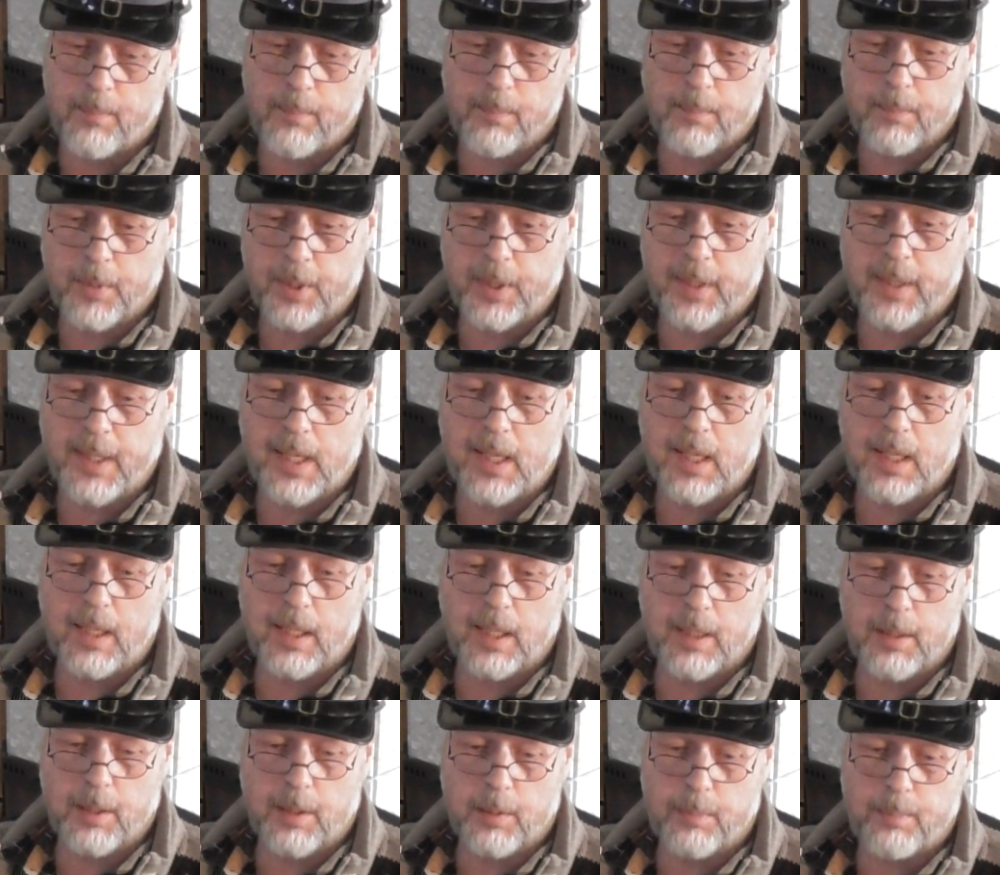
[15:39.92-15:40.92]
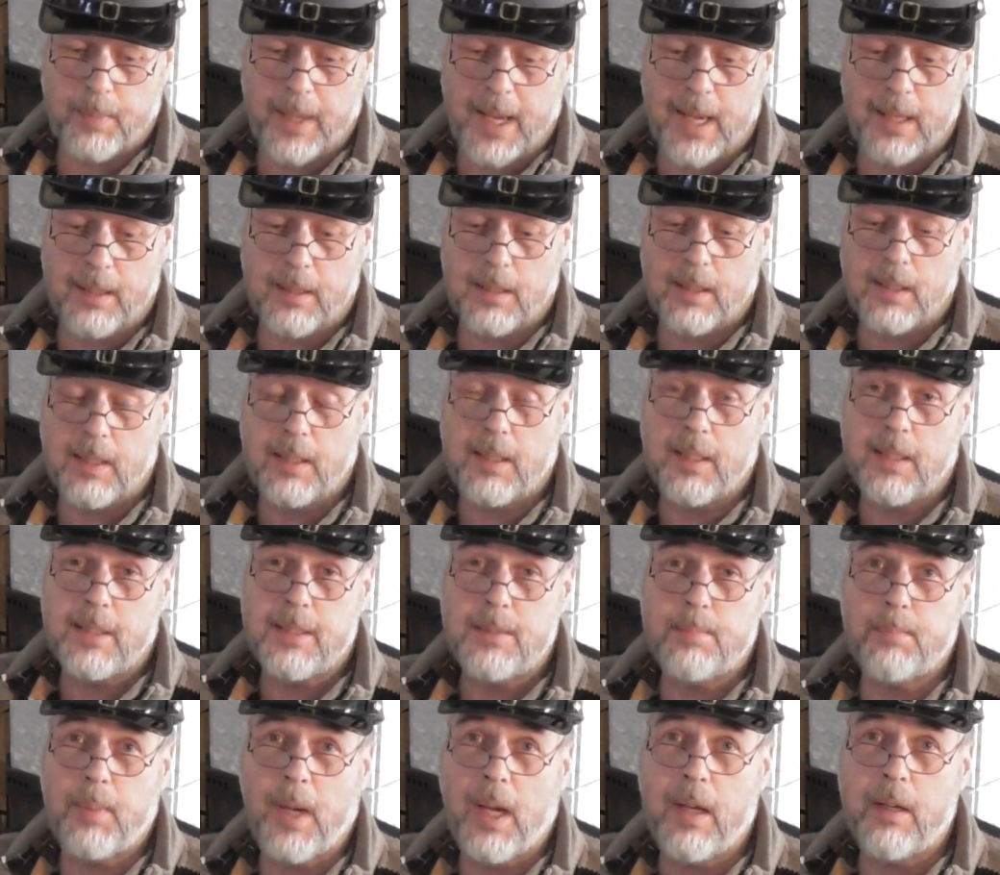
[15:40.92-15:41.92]
but that patent
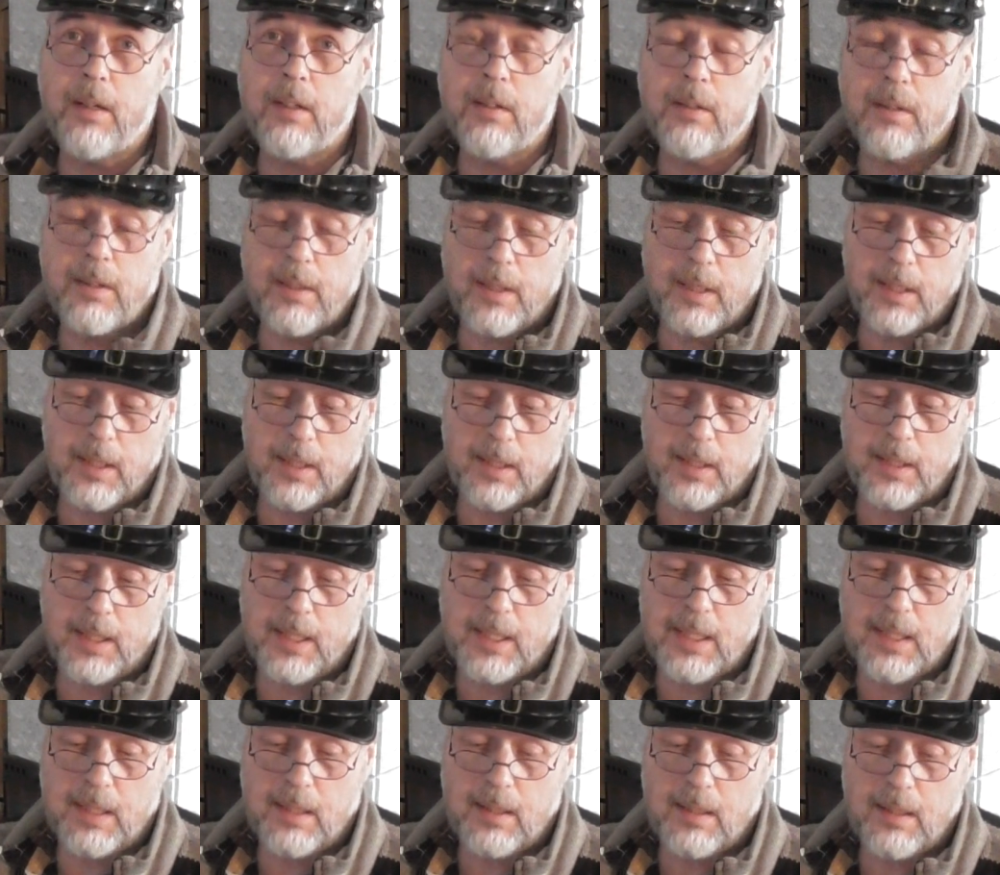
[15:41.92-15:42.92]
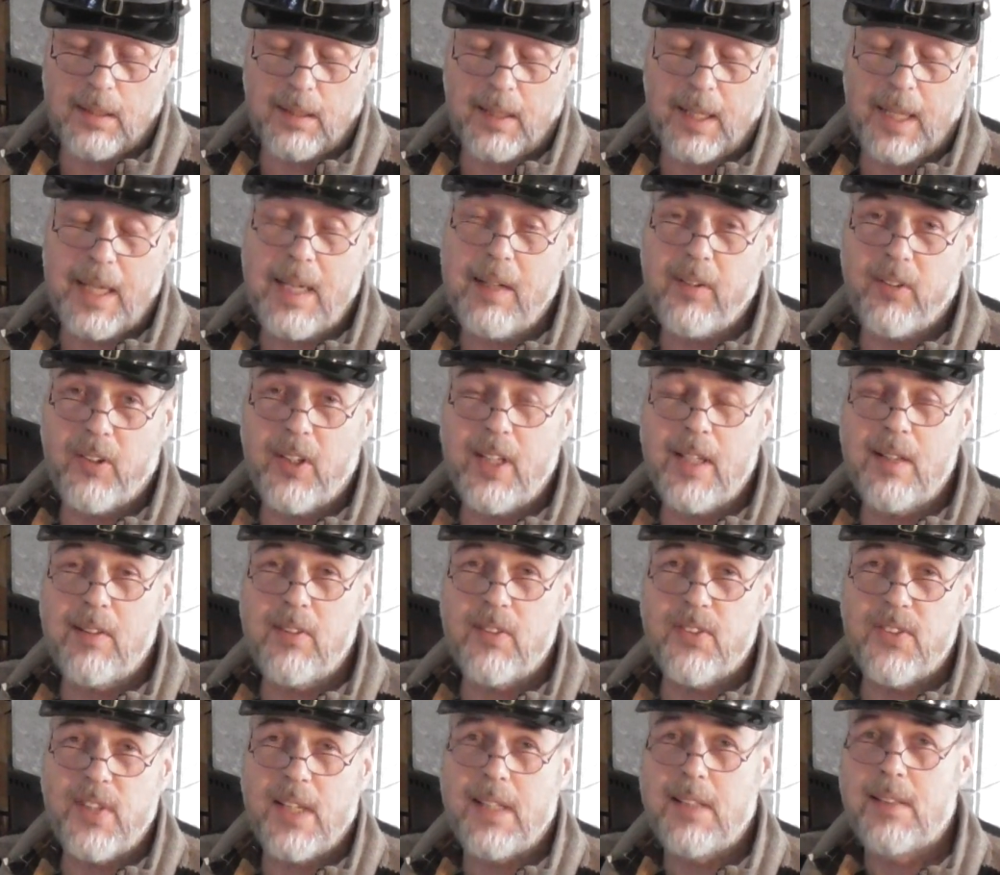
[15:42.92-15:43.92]
expired in
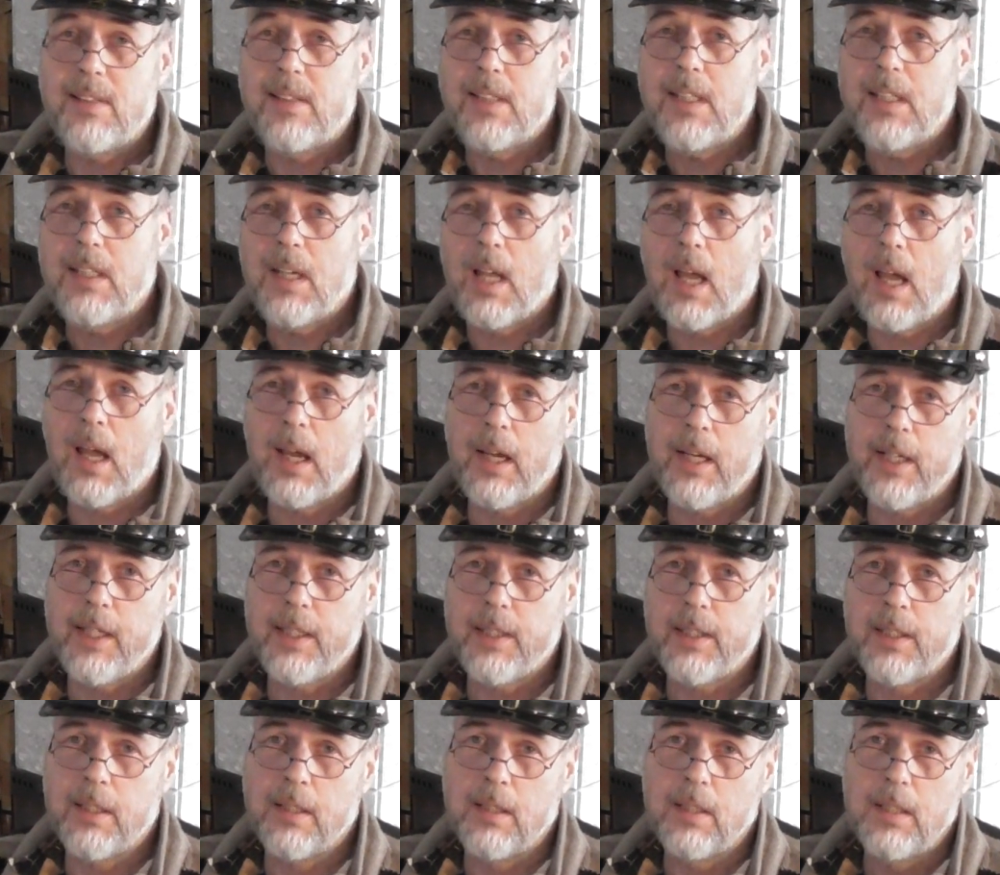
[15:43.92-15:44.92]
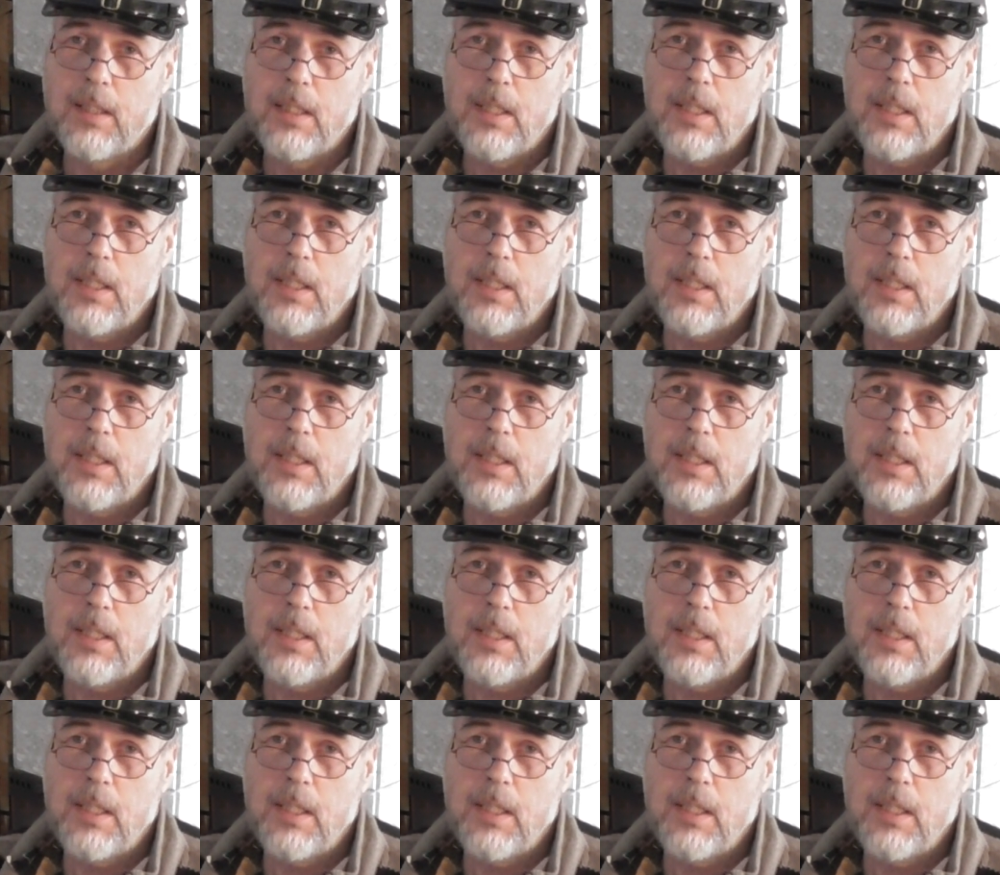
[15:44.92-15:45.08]
1869,